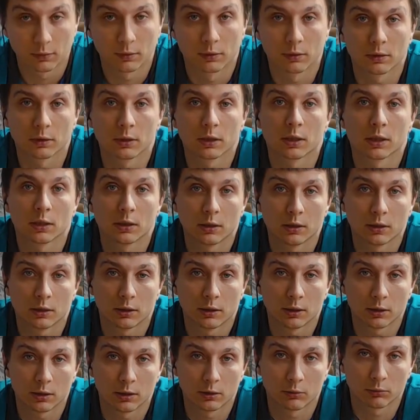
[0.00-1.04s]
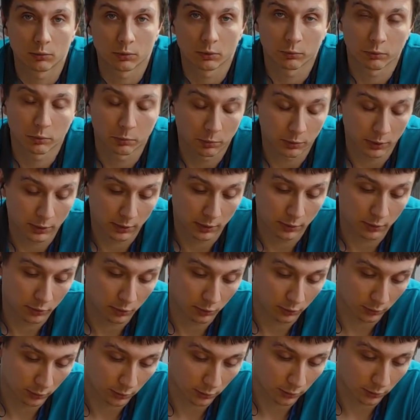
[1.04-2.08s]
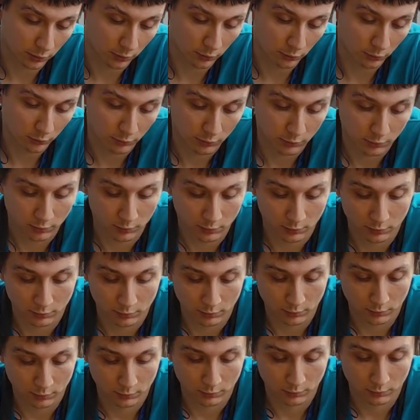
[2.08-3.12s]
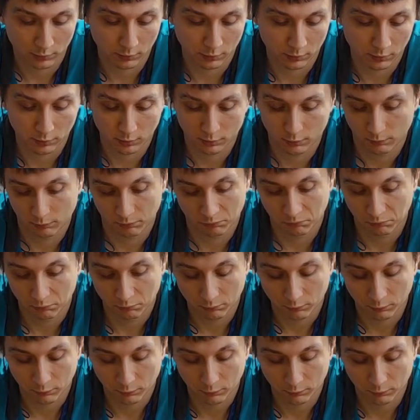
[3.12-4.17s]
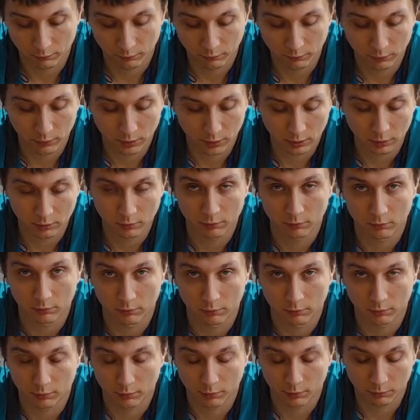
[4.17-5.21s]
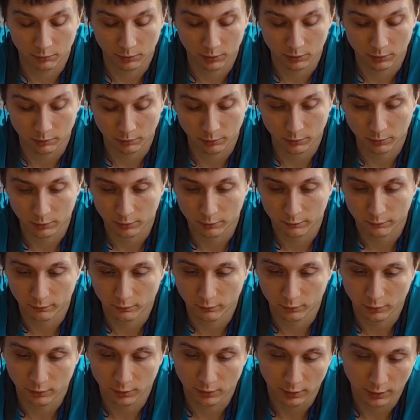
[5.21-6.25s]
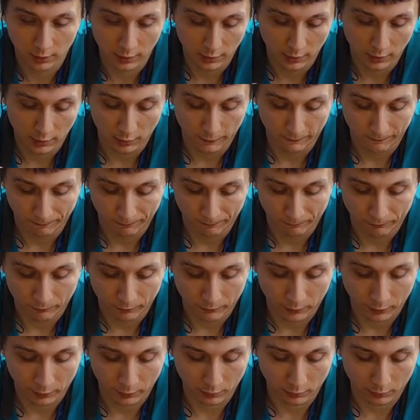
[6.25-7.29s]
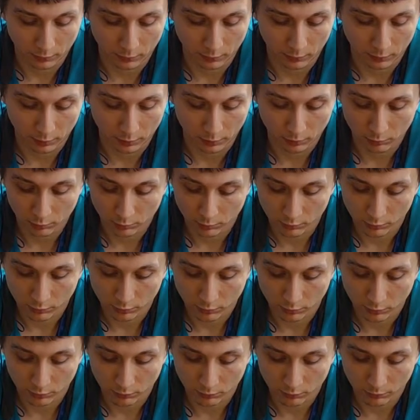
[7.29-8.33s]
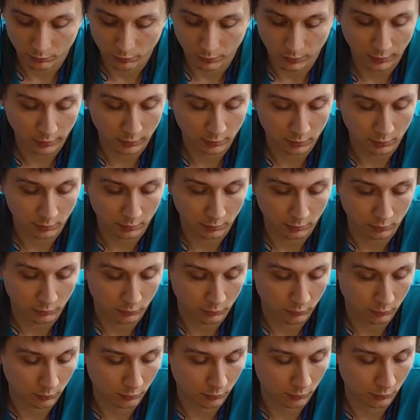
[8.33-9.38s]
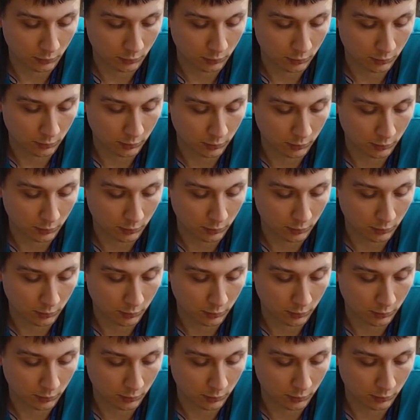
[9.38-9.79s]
The EC will be positioned here. It's for now the best place for it. I'm also planning to use